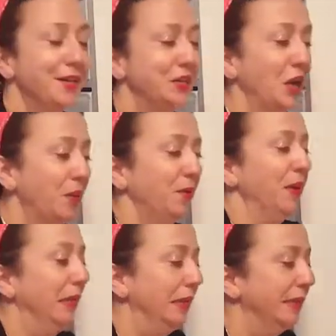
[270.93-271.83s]
So
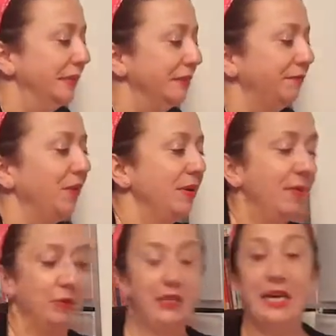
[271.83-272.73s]
this is very
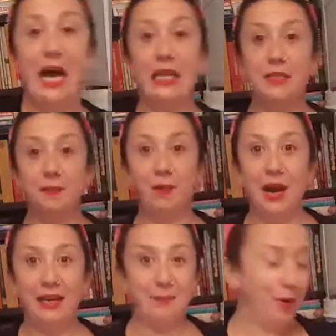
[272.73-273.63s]
multicoloured,
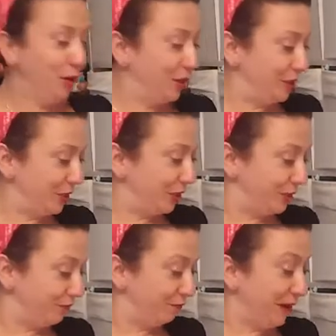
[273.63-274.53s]
brightly polka
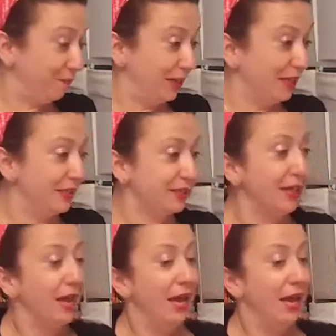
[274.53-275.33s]
dot and fabulous.